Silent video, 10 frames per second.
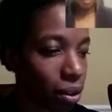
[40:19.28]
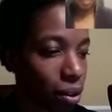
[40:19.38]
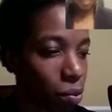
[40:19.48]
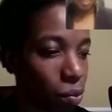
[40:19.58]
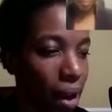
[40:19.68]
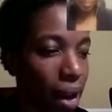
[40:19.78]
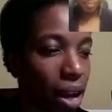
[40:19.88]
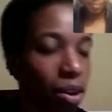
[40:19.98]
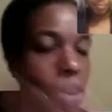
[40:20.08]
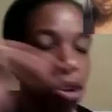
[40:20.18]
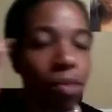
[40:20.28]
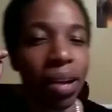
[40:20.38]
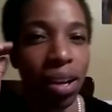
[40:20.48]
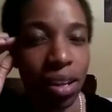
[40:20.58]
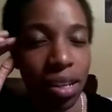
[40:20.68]
Wow. Oh my
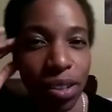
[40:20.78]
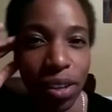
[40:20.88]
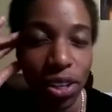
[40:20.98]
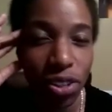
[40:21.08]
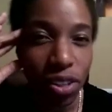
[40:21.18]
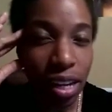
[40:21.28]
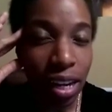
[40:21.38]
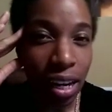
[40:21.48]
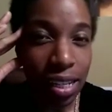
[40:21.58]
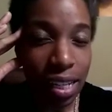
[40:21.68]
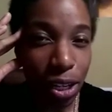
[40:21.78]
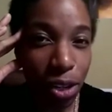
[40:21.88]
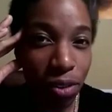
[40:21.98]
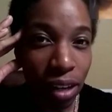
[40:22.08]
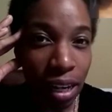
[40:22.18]
goodness gracious. And can I tell
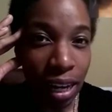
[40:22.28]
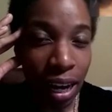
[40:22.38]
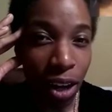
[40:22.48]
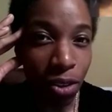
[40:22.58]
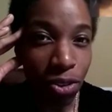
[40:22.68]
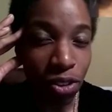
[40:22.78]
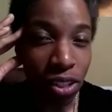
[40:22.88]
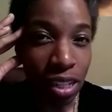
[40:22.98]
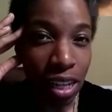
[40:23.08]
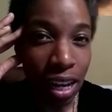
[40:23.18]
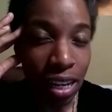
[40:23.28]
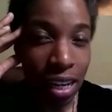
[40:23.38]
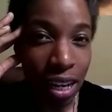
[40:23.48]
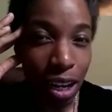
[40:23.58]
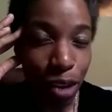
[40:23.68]
you right now, just the
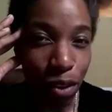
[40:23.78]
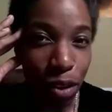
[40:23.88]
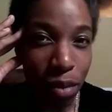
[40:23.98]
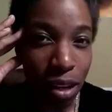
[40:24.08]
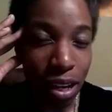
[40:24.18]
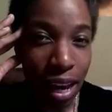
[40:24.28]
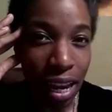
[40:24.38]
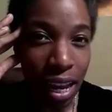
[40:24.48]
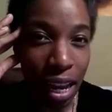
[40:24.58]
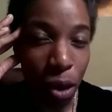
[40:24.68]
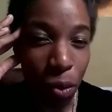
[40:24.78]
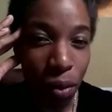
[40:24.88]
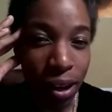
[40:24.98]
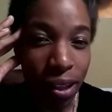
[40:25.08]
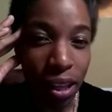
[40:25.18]
idea of communicating
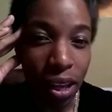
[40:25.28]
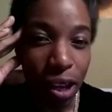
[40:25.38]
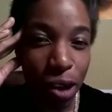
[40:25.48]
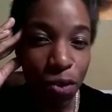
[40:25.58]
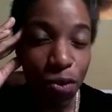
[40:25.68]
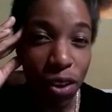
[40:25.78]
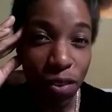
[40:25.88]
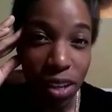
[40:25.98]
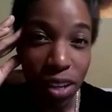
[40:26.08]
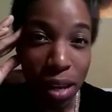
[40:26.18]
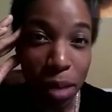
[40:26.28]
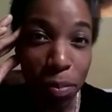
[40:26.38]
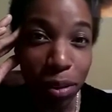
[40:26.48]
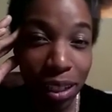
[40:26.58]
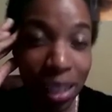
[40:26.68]
with 50
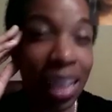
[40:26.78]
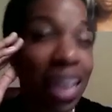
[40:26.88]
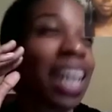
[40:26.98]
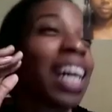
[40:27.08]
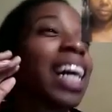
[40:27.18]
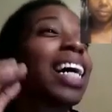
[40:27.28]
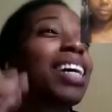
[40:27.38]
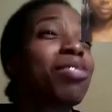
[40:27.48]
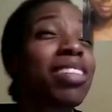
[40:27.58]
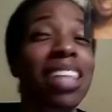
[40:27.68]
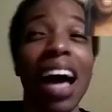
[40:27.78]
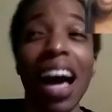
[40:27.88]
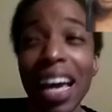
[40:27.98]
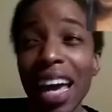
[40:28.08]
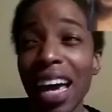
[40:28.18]
people.
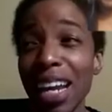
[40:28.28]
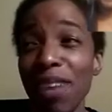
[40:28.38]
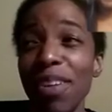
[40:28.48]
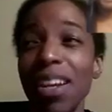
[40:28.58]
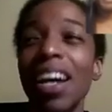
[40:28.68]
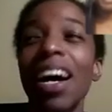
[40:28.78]
I can't even.